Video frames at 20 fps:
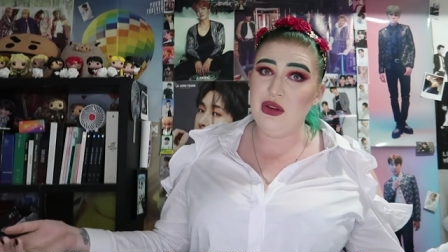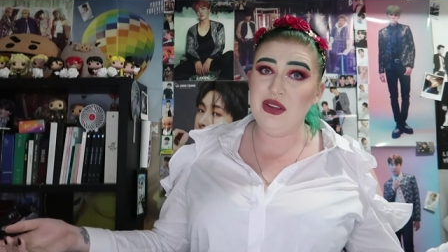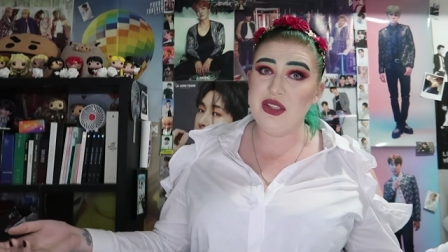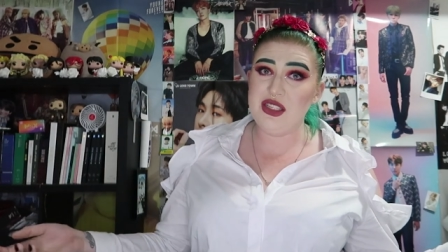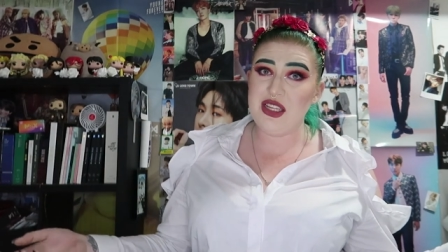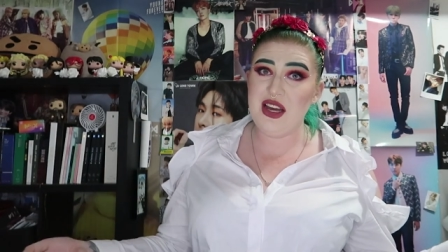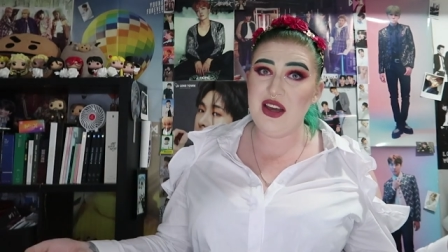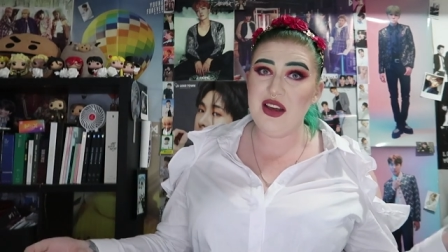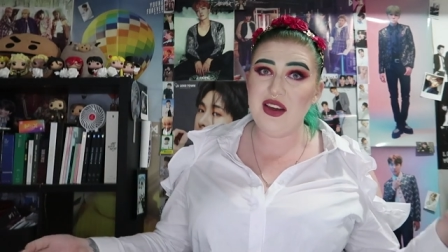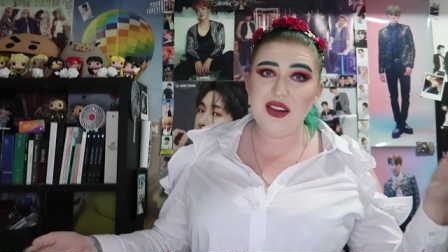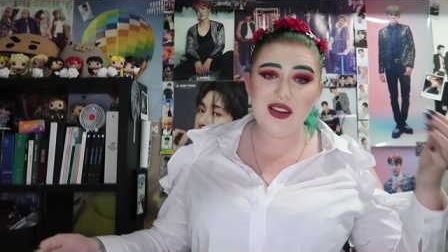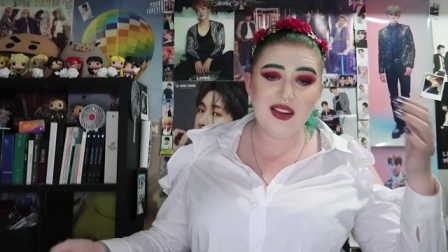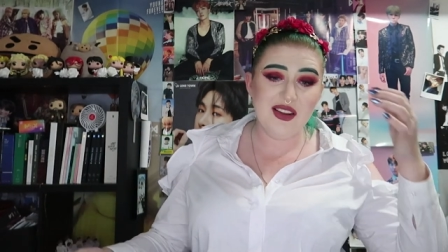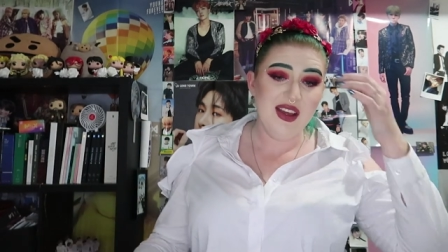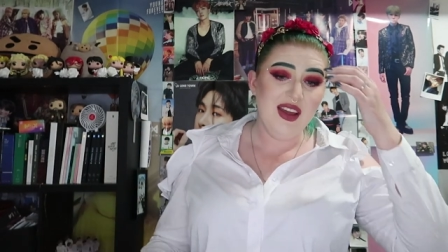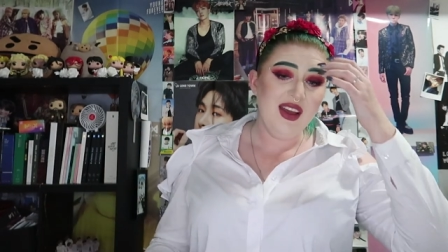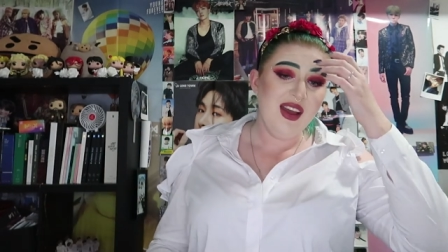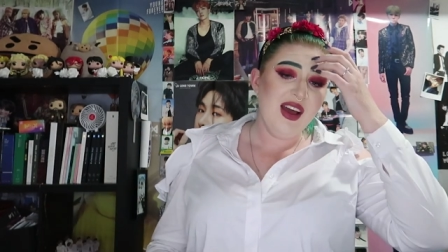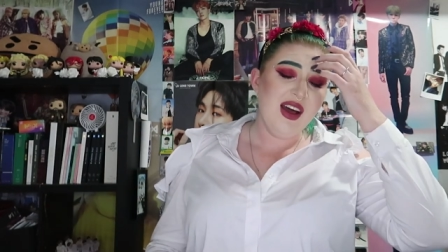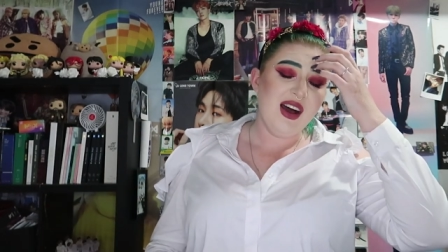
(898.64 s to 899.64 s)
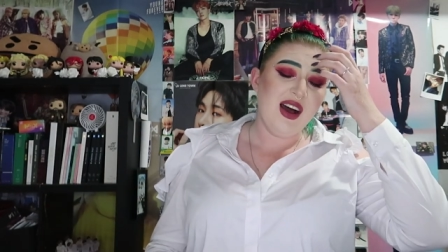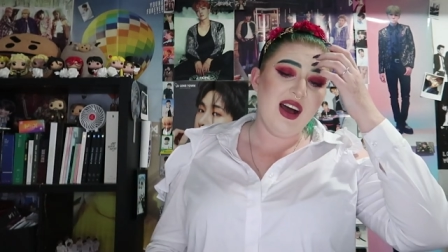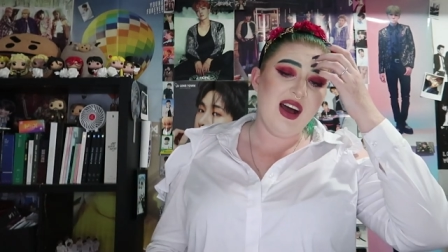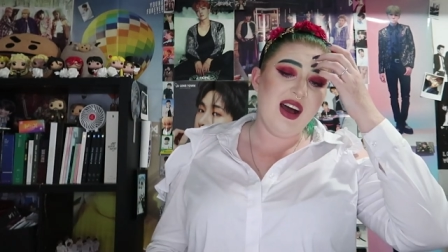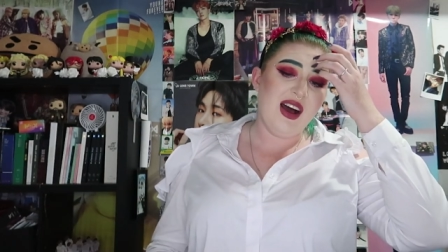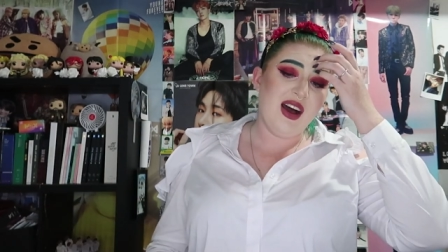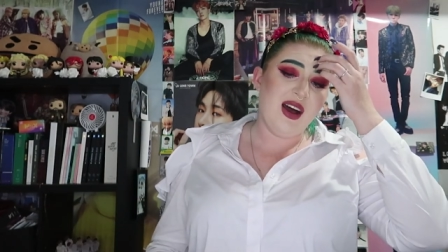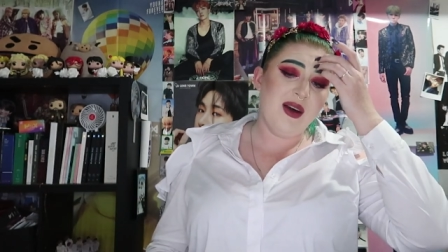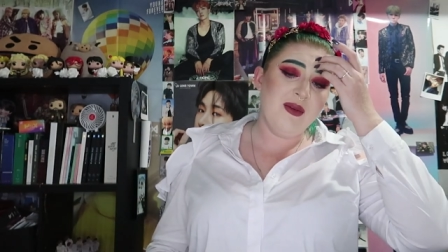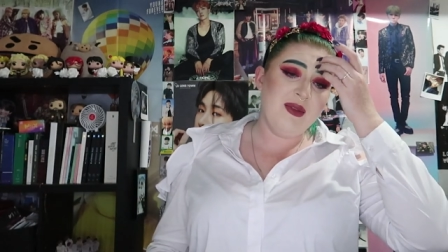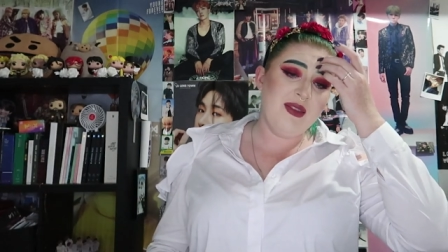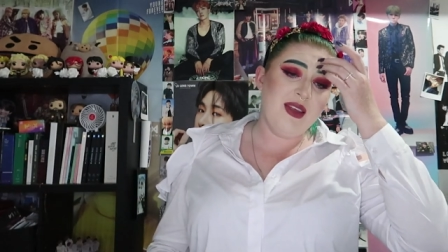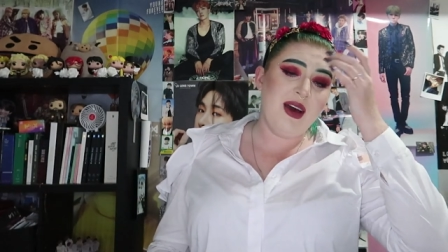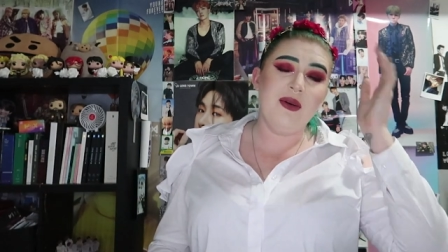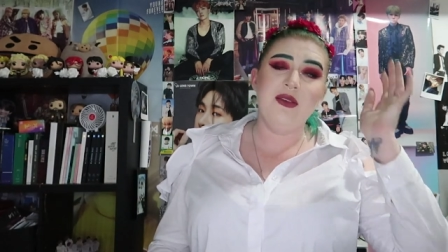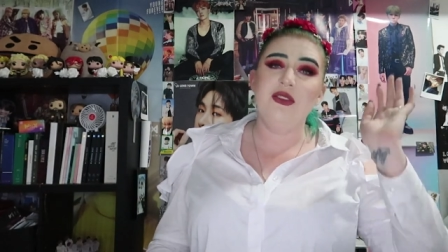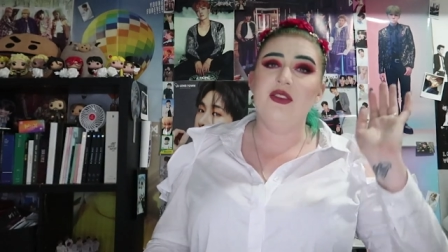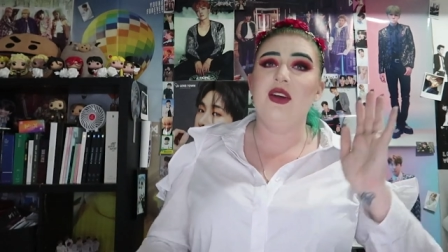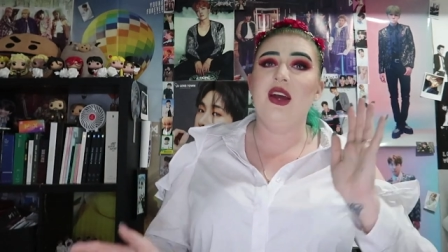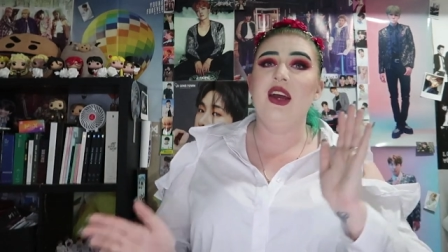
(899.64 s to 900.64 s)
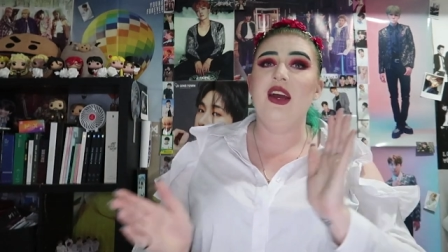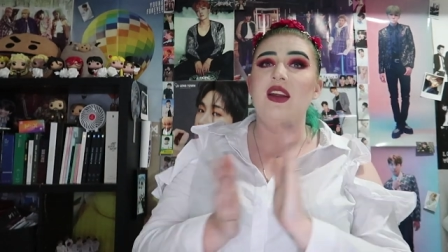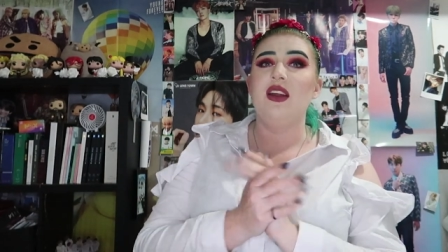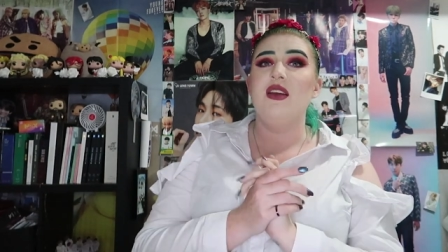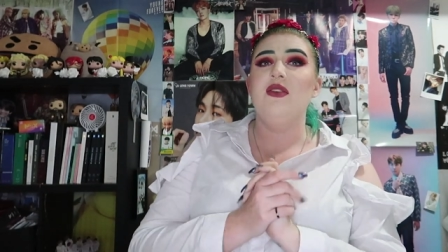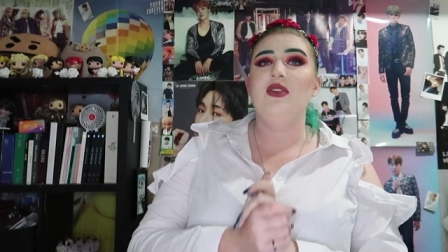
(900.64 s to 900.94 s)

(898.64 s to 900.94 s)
couldn't tell, um, that was great.